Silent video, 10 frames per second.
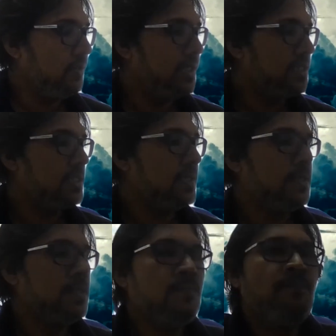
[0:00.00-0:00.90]
you guys.
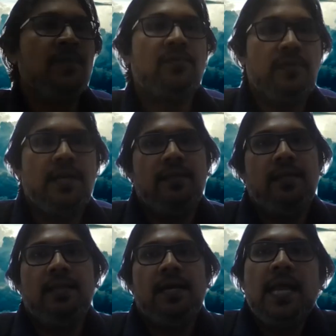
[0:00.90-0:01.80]
So they, they,
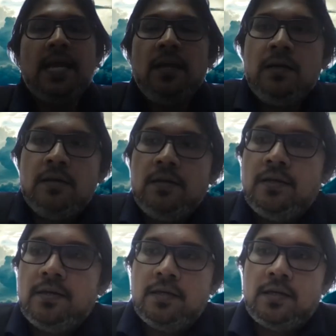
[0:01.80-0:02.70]
they are taking a
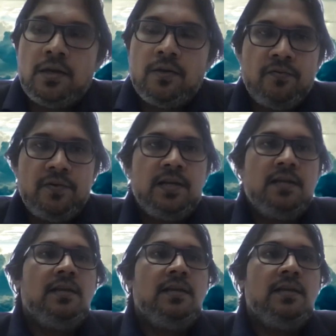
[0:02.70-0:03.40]
kind of a very